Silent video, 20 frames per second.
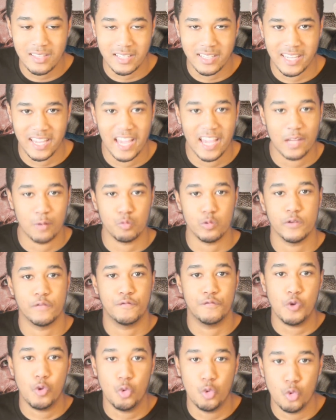the cat with
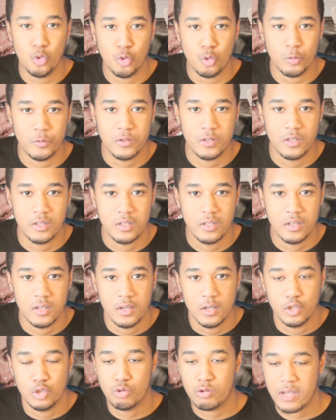food,
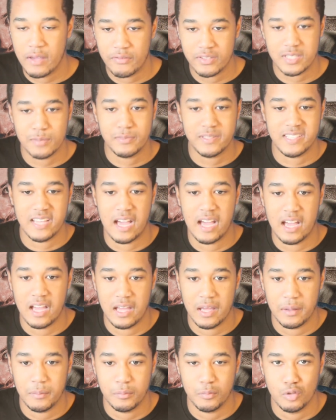you give it some
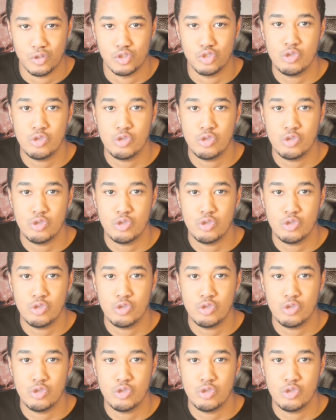time,